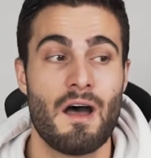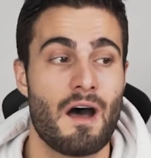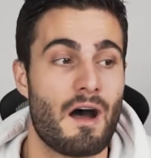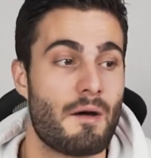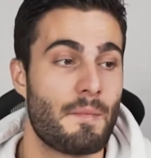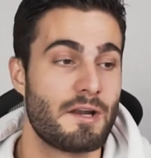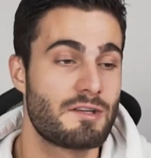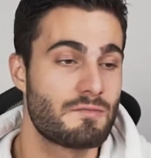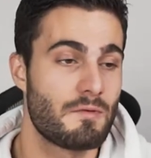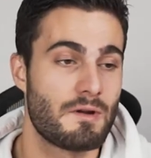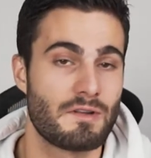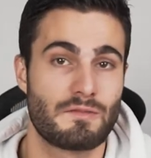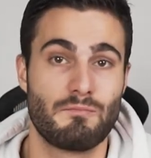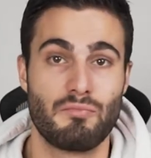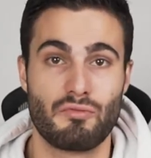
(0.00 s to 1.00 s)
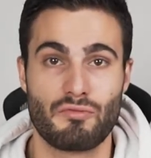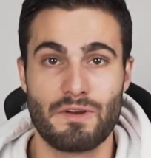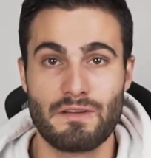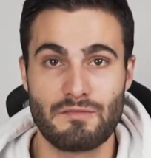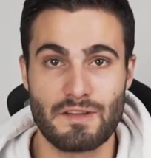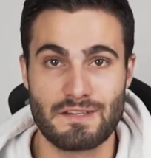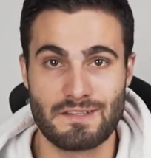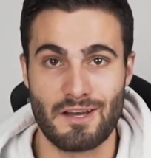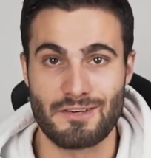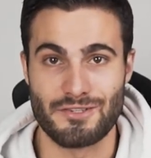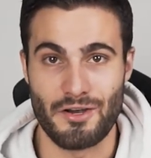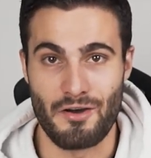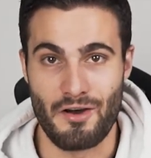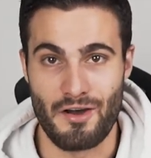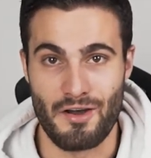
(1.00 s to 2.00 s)
I just want to briefly touch
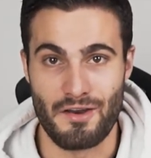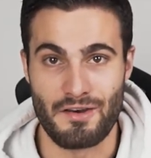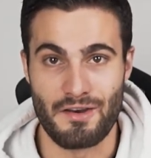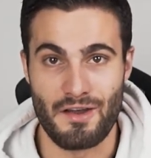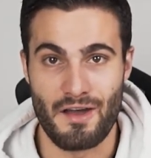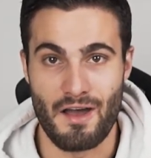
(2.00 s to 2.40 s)
on